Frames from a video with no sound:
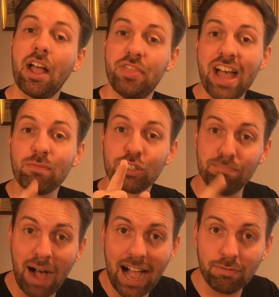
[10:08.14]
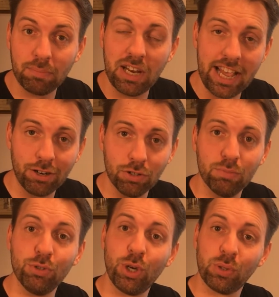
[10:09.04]
That was Mark from the Lego Room,
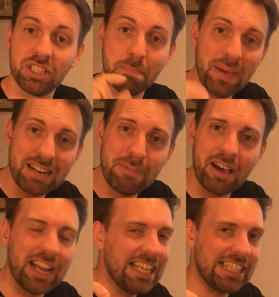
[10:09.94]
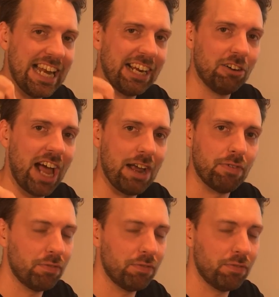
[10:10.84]
who told us a bit about his Lego life.